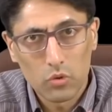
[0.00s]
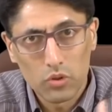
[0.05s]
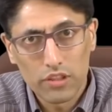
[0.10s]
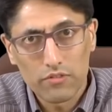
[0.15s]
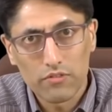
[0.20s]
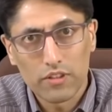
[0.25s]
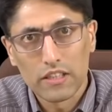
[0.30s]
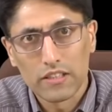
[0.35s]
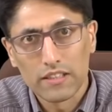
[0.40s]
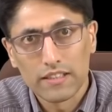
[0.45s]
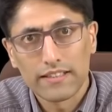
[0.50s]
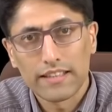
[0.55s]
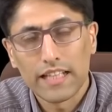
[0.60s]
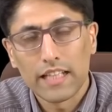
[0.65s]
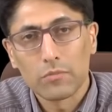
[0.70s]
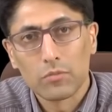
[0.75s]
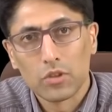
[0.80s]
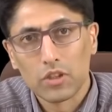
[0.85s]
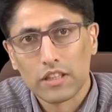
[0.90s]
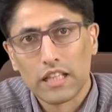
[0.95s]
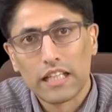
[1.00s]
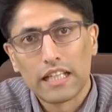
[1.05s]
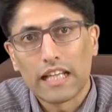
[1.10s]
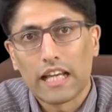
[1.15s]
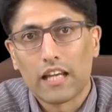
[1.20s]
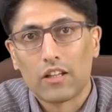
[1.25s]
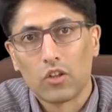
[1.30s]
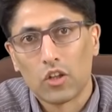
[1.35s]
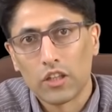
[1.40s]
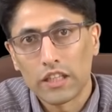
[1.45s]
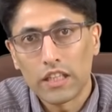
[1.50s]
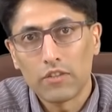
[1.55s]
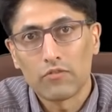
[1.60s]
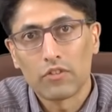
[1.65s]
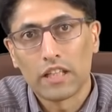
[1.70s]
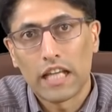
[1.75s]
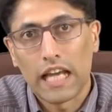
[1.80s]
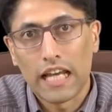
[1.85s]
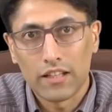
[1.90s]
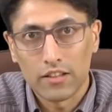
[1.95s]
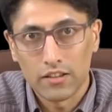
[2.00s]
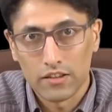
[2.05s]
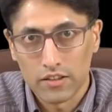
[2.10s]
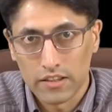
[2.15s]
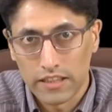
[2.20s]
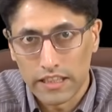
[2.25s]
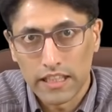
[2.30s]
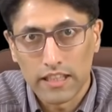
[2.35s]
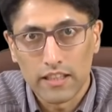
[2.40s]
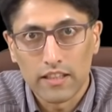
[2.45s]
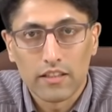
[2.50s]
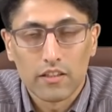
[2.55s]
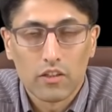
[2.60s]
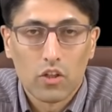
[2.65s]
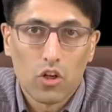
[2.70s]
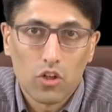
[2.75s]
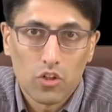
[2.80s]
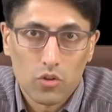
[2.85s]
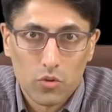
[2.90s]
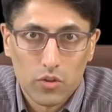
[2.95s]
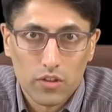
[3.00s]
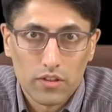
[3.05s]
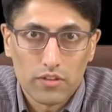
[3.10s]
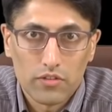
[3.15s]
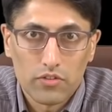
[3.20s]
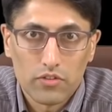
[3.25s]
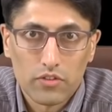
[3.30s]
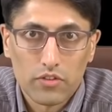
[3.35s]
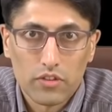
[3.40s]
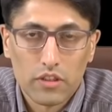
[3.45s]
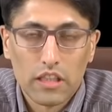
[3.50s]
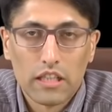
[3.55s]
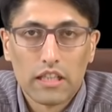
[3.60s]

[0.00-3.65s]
or if they're disabled, cannot even enter the law courts?